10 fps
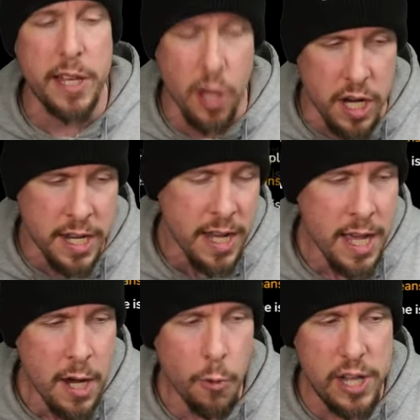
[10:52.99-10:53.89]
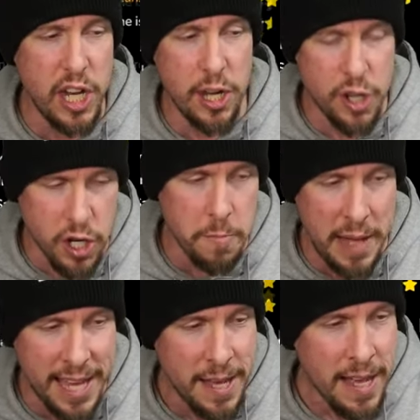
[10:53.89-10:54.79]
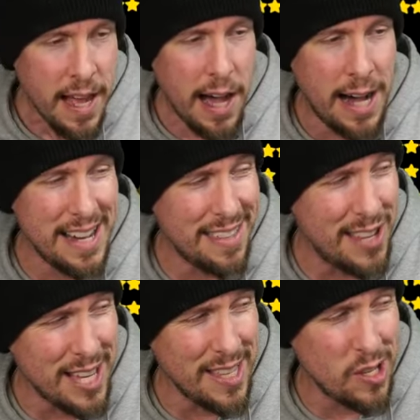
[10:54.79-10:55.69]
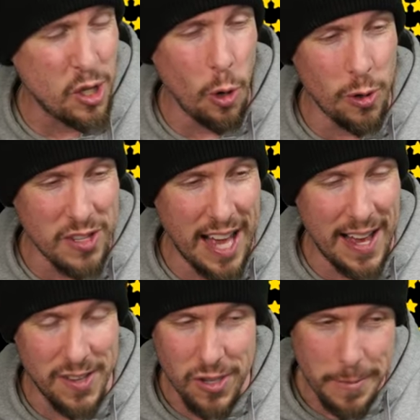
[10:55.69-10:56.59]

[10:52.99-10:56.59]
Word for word: good, which it should be. Uh, and look at these scores, guys.